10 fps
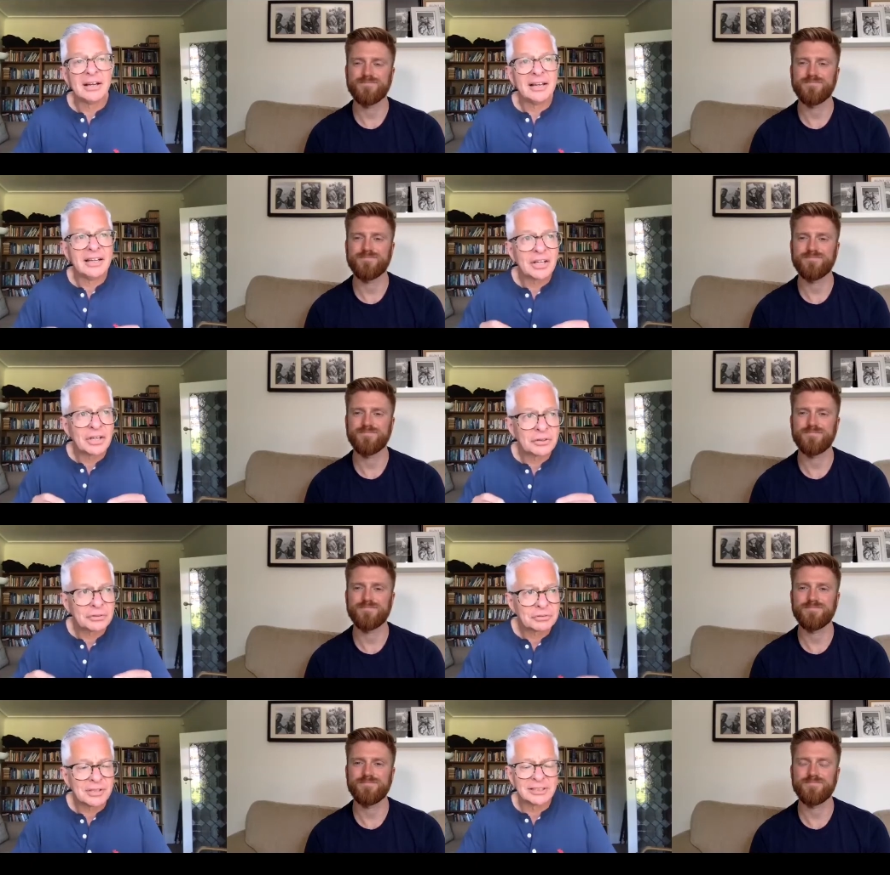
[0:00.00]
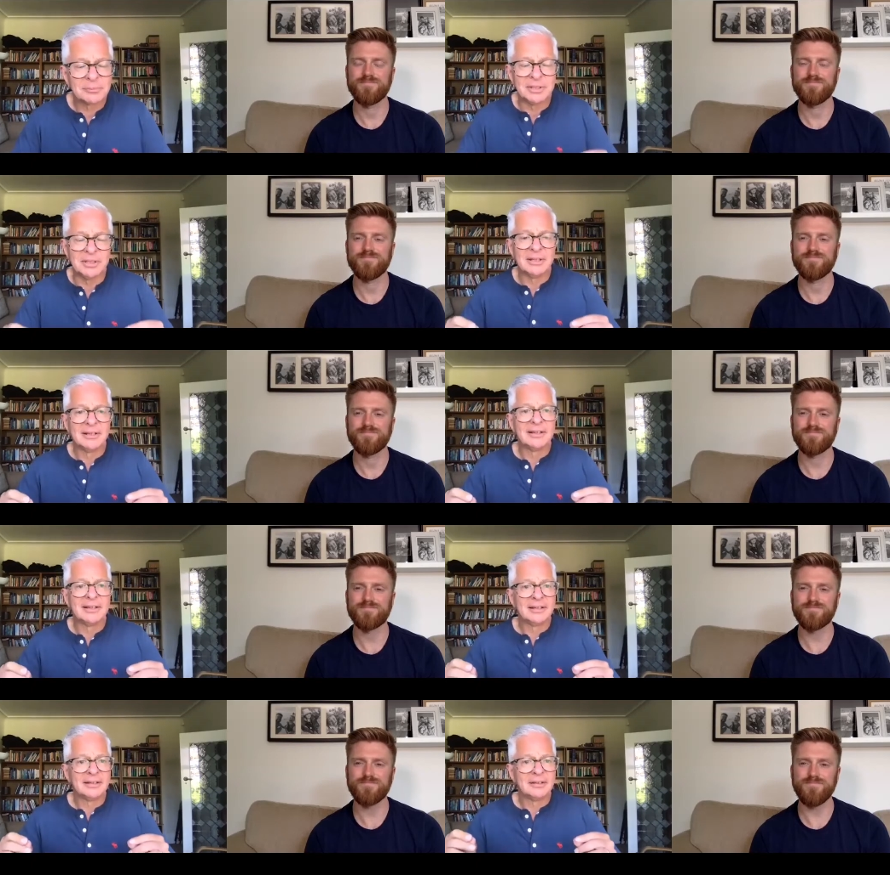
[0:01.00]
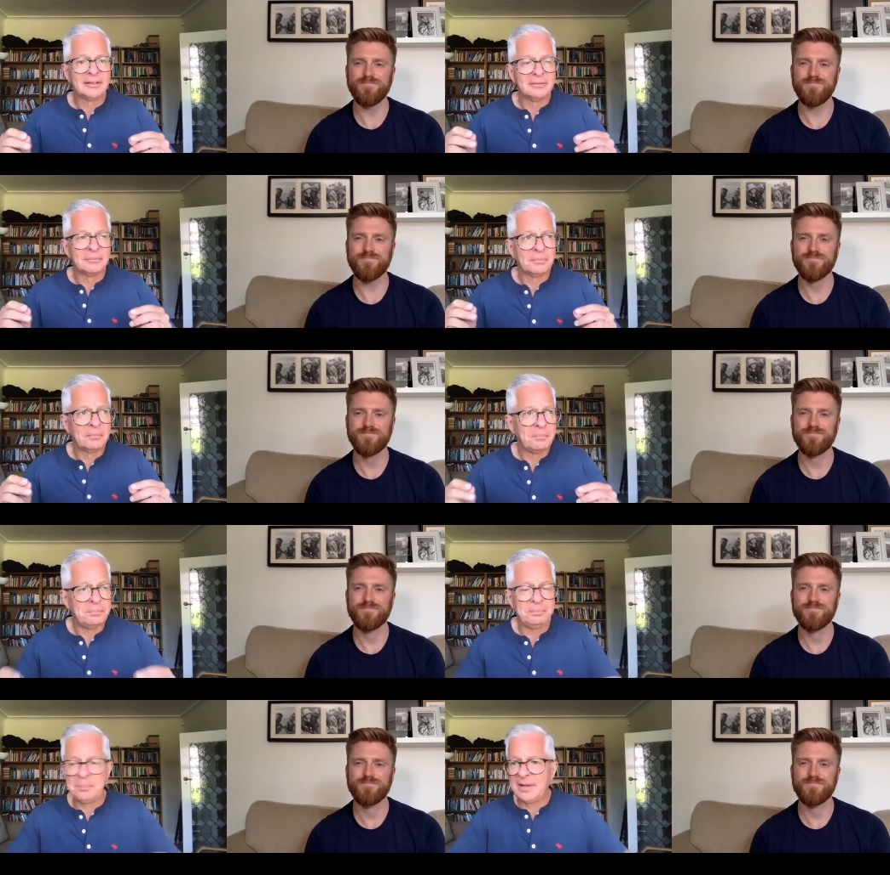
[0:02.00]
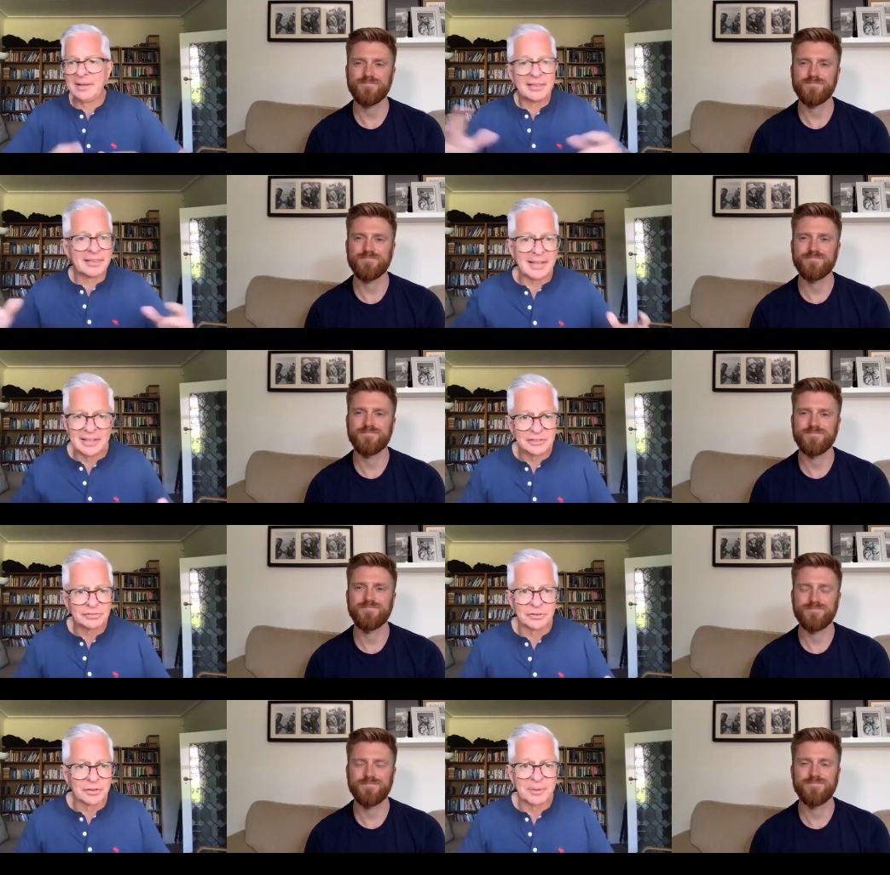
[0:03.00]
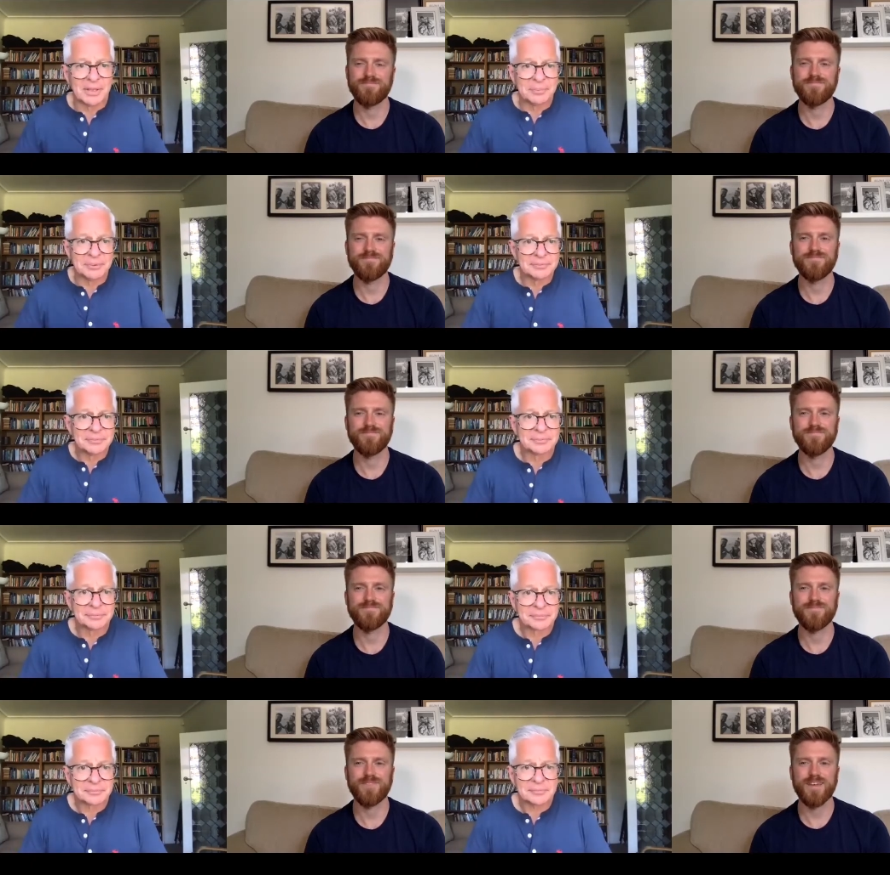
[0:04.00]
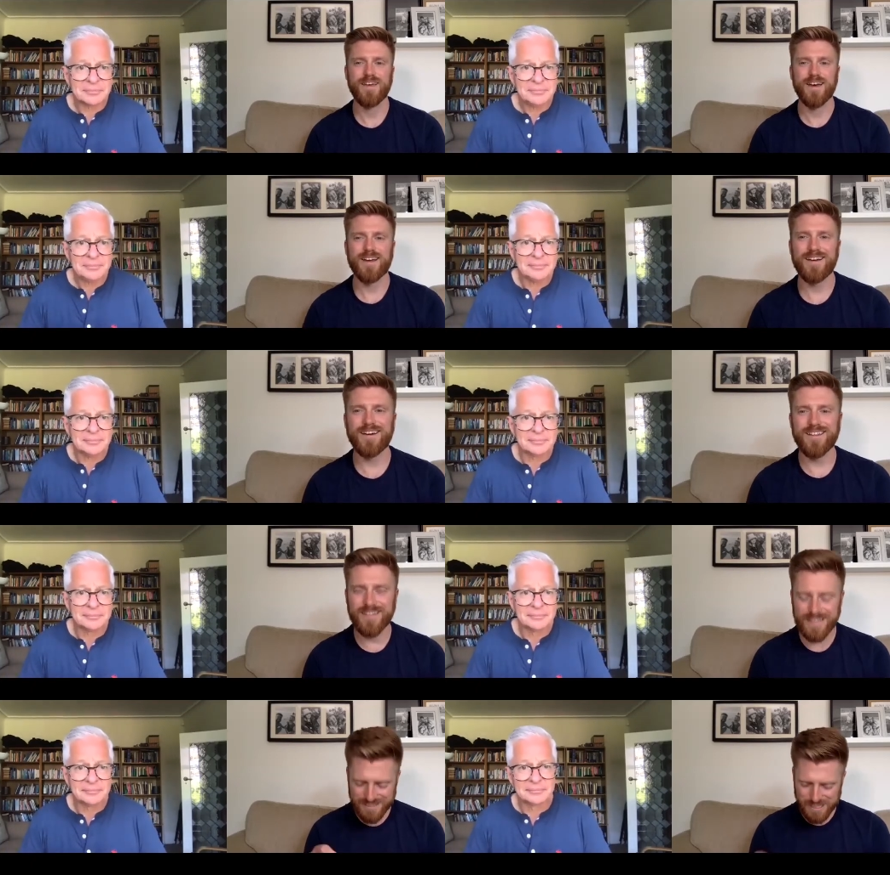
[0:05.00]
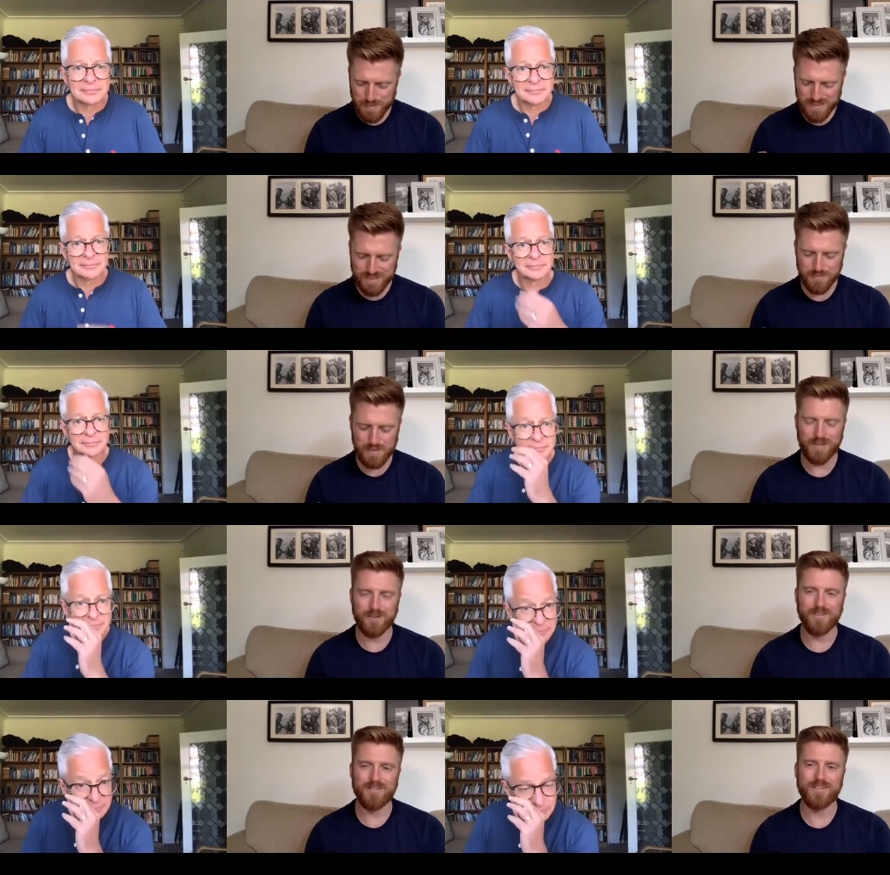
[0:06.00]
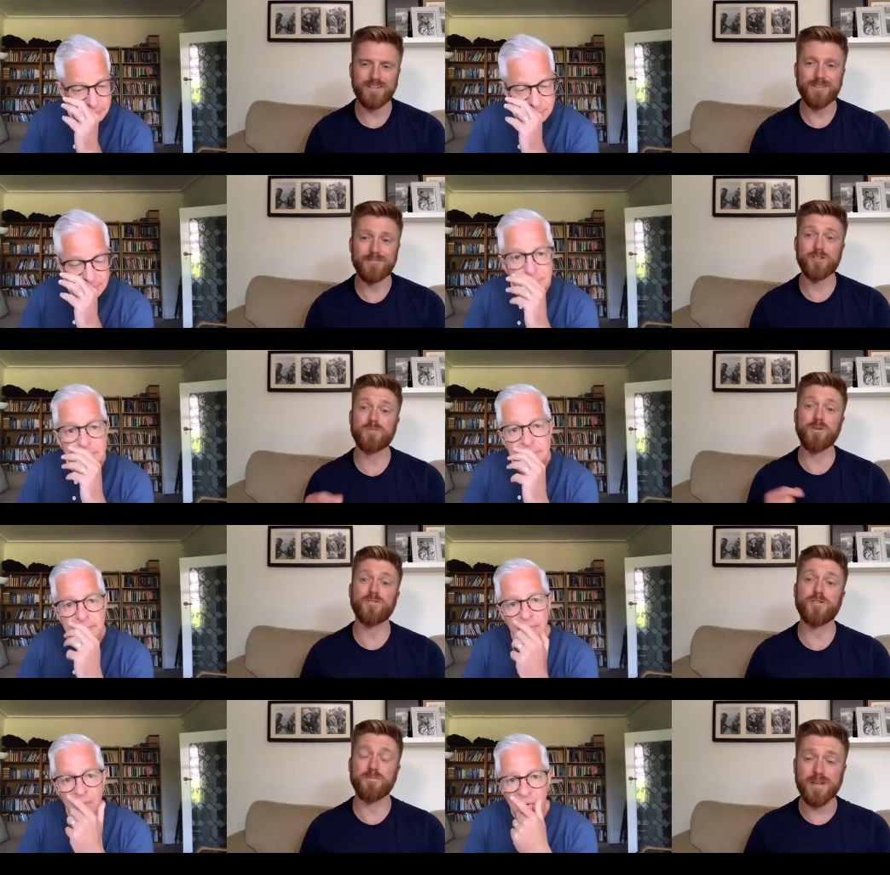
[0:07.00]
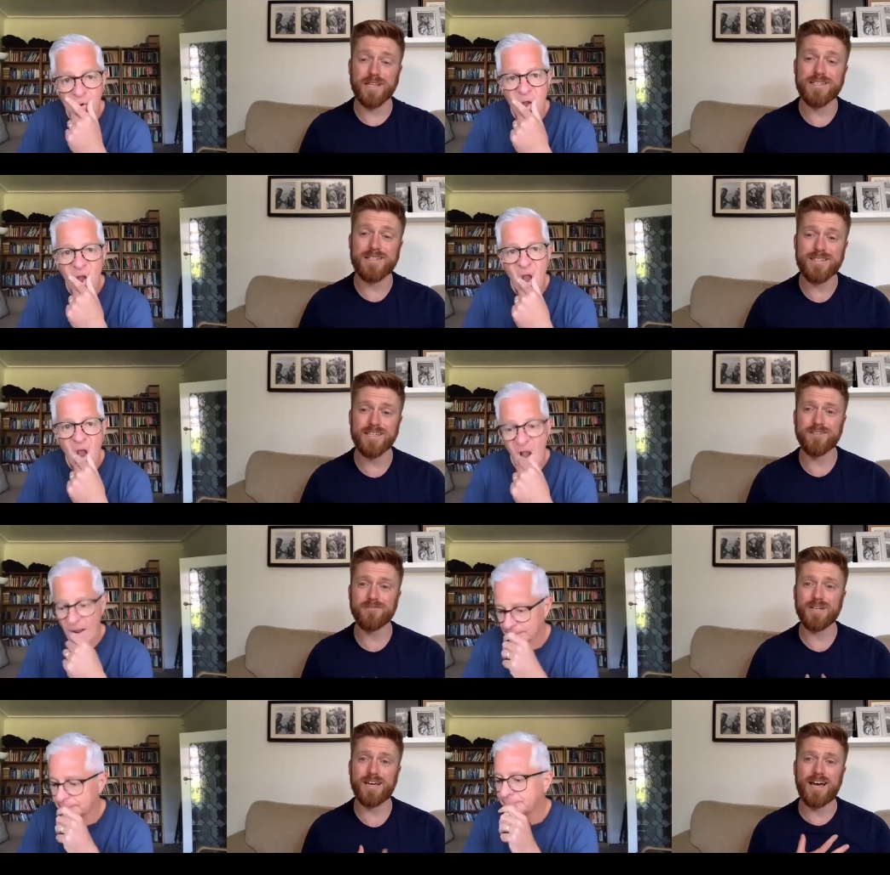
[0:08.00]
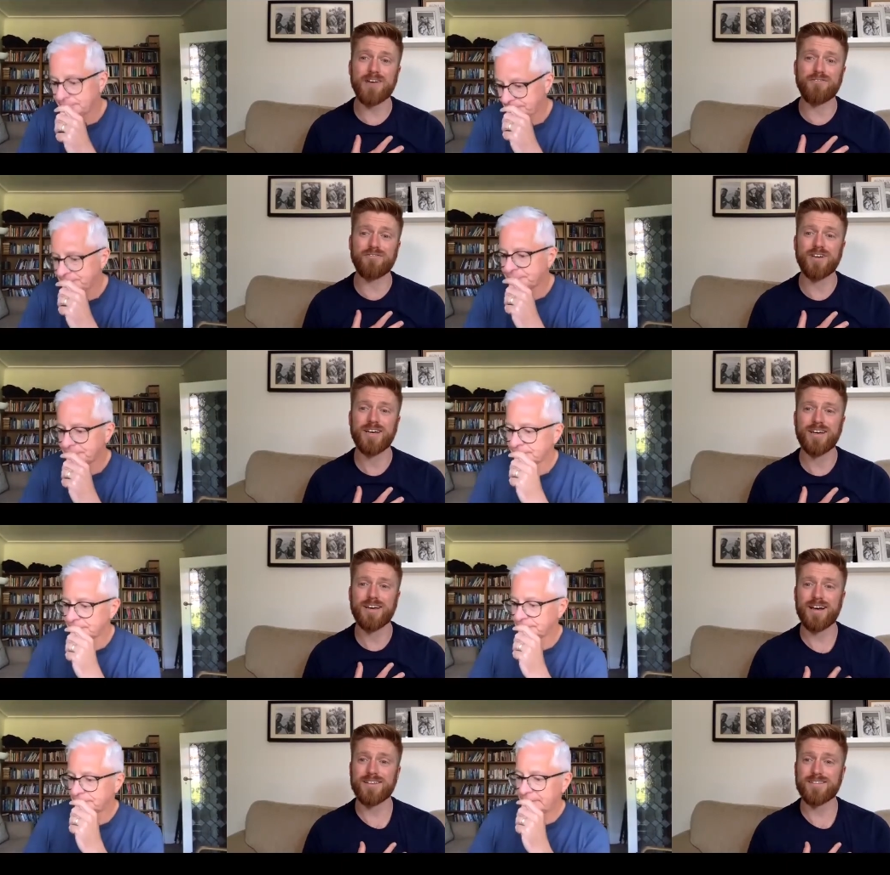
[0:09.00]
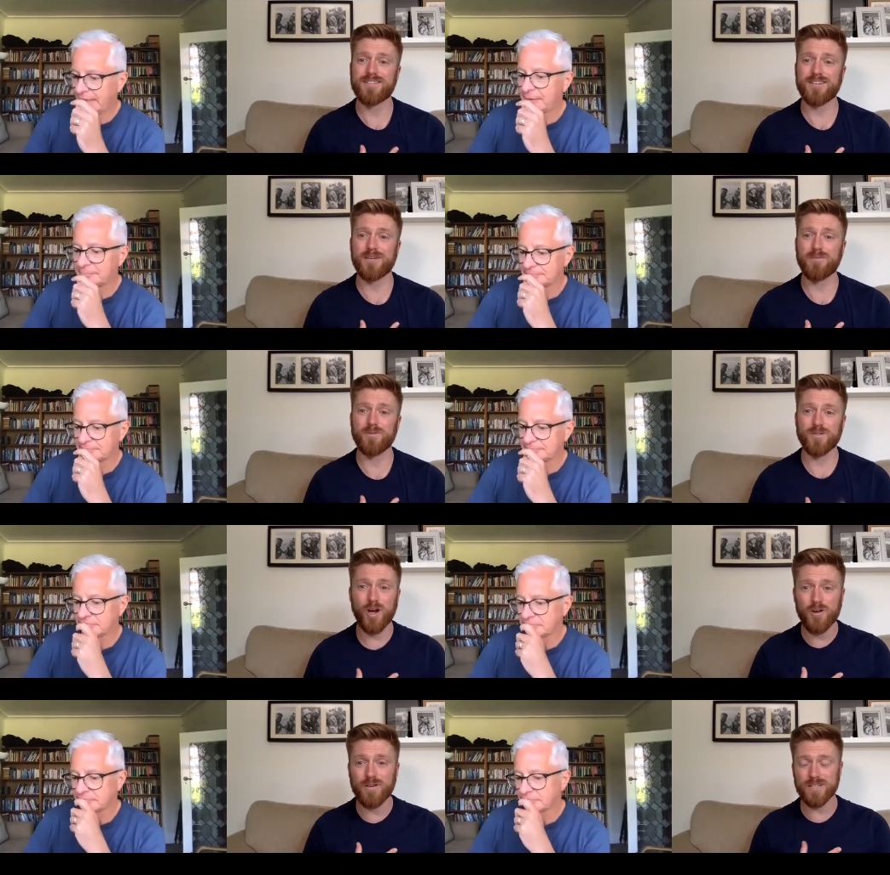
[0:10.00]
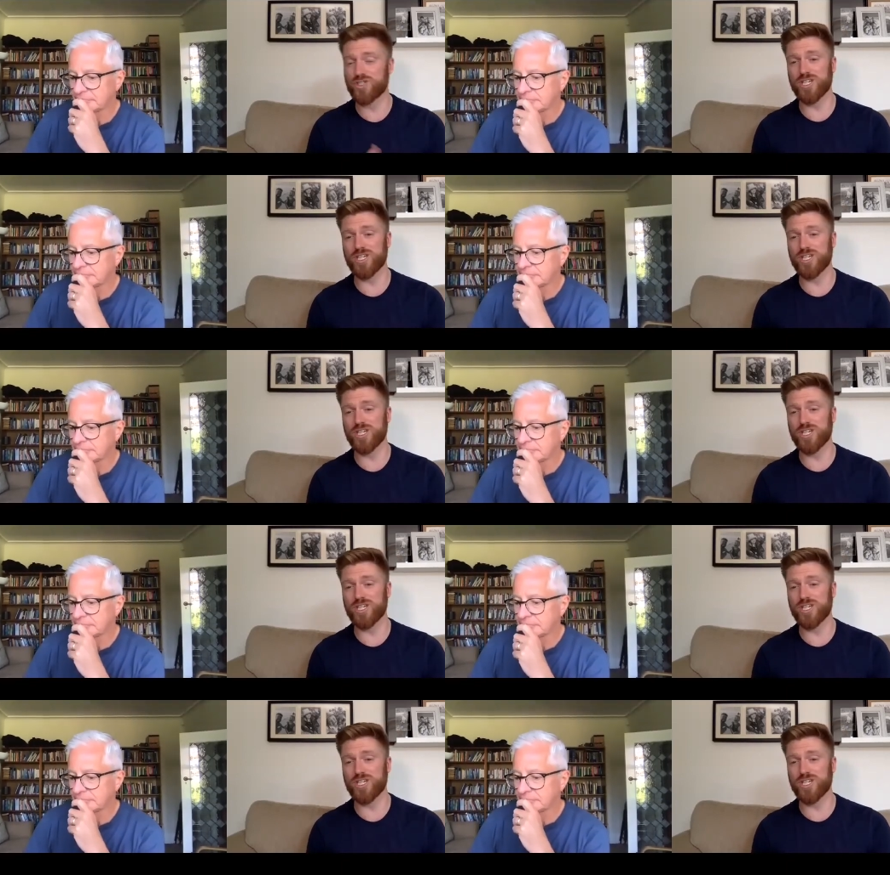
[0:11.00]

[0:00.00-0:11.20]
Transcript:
Speaker 1: incredibly big things for other people. And
Speaker 2: I, I think it speaks about the responsibility that we have as yeah. disciples, not only as